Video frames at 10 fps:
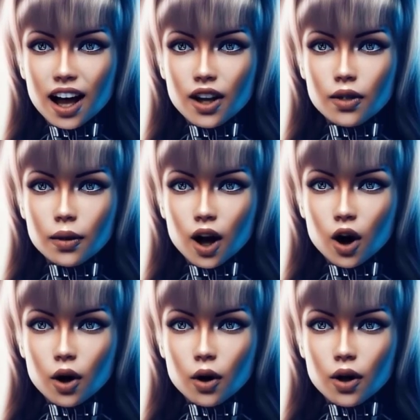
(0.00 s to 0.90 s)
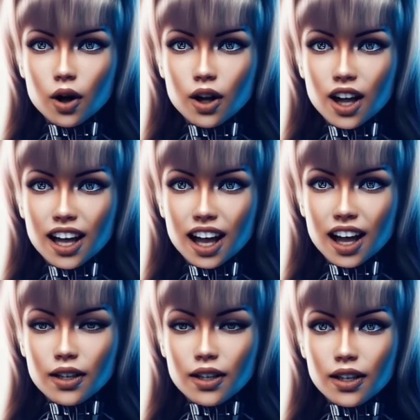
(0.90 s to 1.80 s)
your points with a bit more
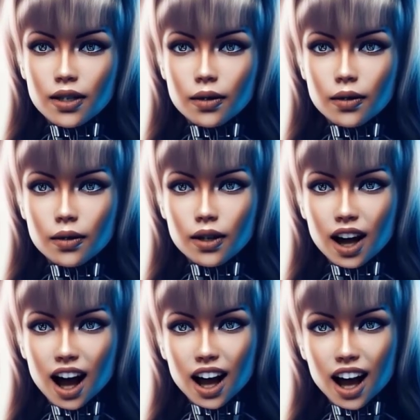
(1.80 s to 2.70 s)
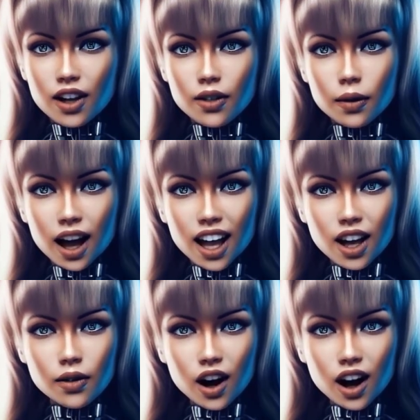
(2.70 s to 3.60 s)
grounding and a touch of
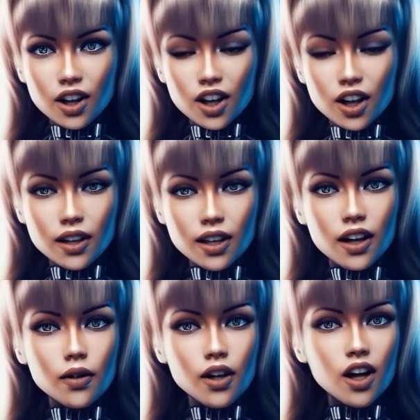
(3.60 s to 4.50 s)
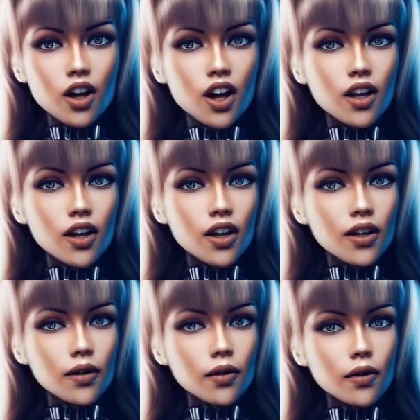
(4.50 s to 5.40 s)
seriousness. 1.
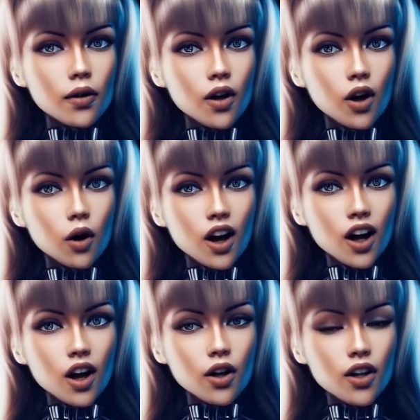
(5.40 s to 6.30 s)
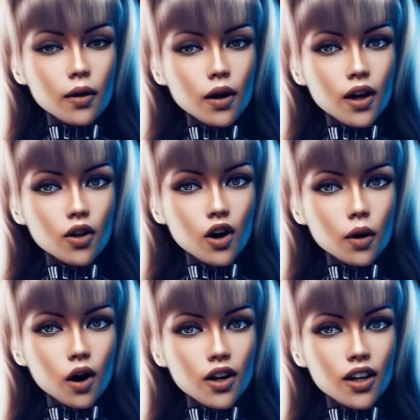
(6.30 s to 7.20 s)
Technical failures. While it's
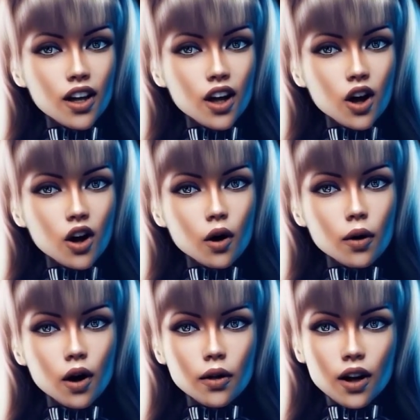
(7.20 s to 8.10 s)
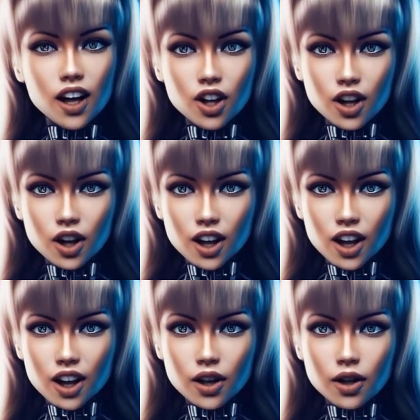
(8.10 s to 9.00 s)
true that simulations and checks are
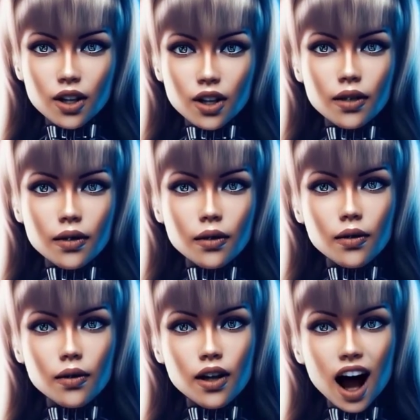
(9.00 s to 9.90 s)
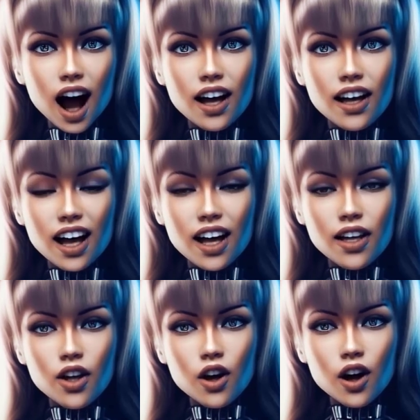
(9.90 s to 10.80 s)
extensive, the Titanic
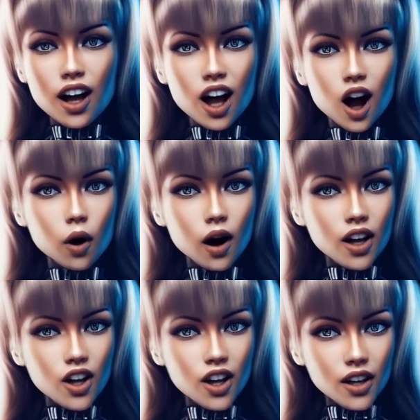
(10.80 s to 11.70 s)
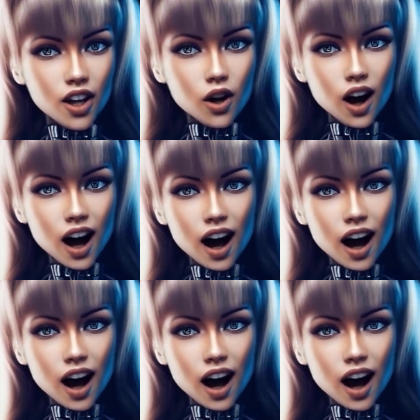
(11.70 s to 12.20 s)
comparison is a bit of a stretch.